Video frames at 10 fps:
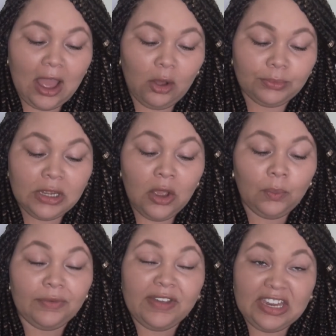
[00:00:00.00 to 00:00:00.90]
helped
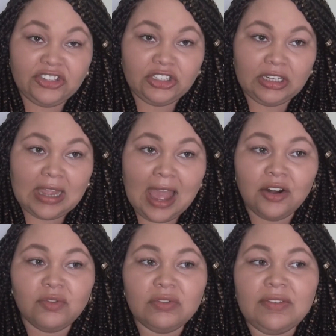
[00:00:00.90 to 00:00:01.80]
with itching. I
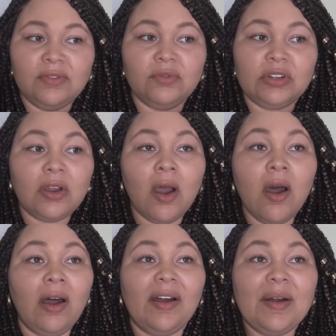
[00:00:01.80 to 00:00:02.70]
don't even
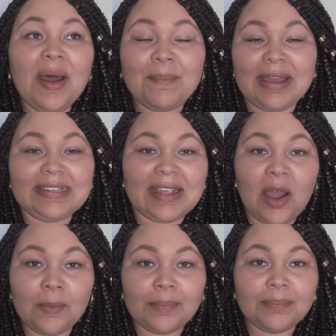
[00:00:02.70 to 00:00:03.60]
recall my
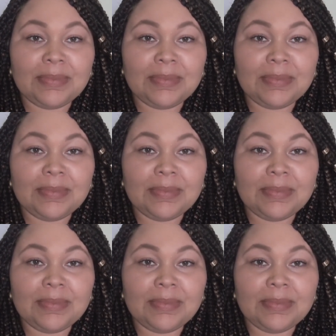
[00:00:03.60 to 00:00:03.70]
scalp